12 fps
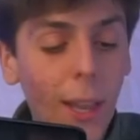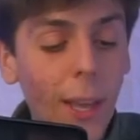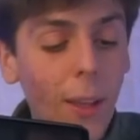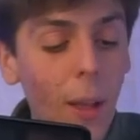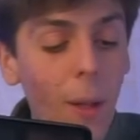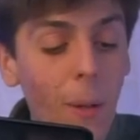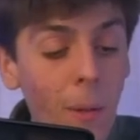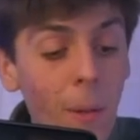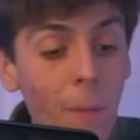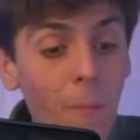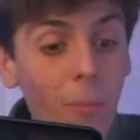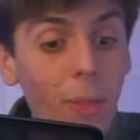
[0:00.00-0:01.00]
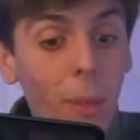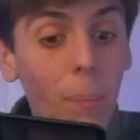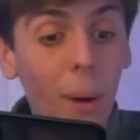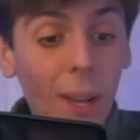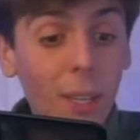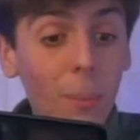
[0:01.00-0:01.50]
Like the
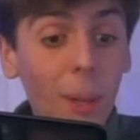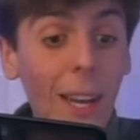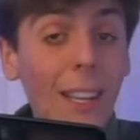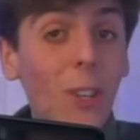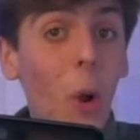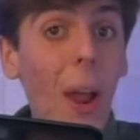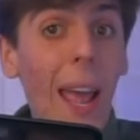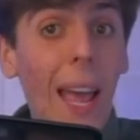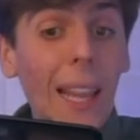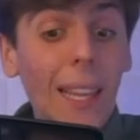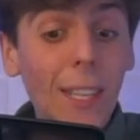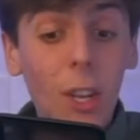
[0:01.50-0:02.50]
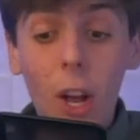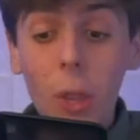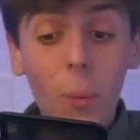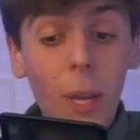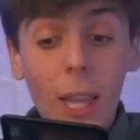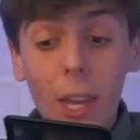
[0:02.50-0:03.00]
possibilities are endless on
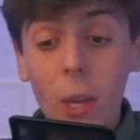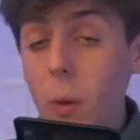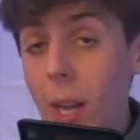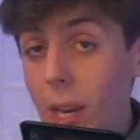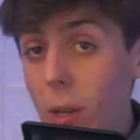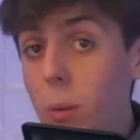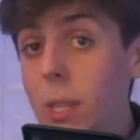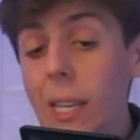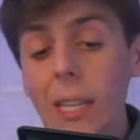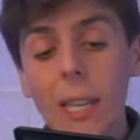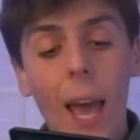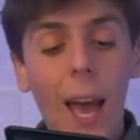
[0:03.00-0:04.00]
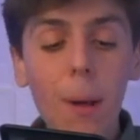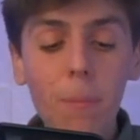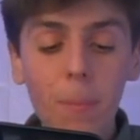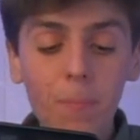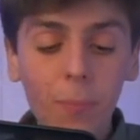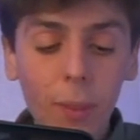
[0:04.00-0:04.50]
the way that you can use this
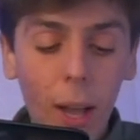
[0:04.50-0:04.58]
app.